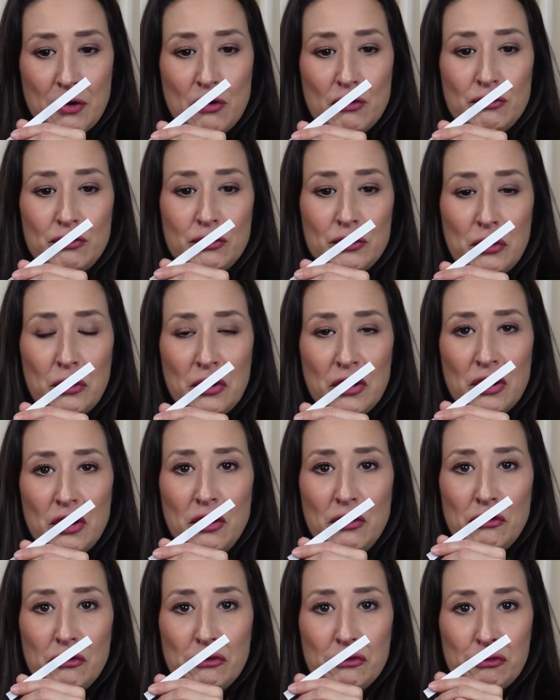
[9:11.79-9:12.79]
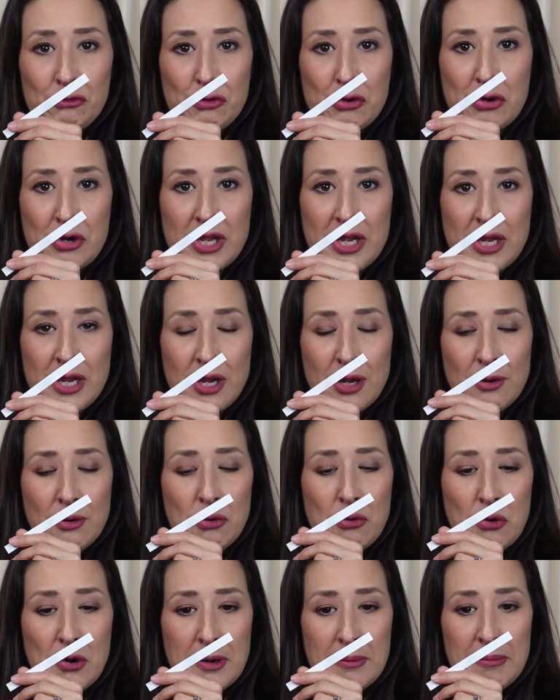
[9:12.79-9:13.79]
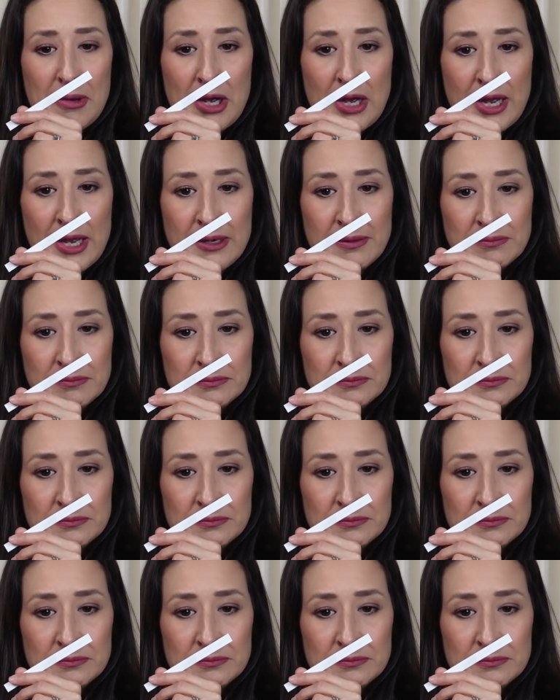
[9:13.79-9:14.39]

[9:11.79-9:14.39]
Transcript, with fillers: Floral fruity gourmand.